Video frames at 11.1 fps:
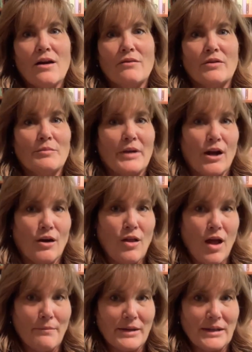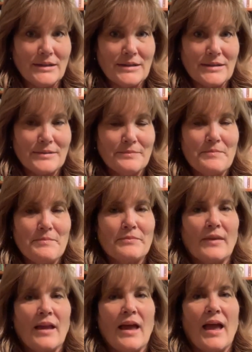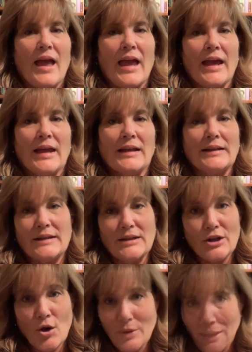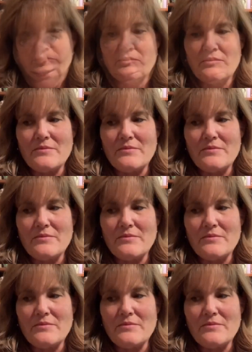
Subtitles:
from Carol Hopkins and Linda Koenig.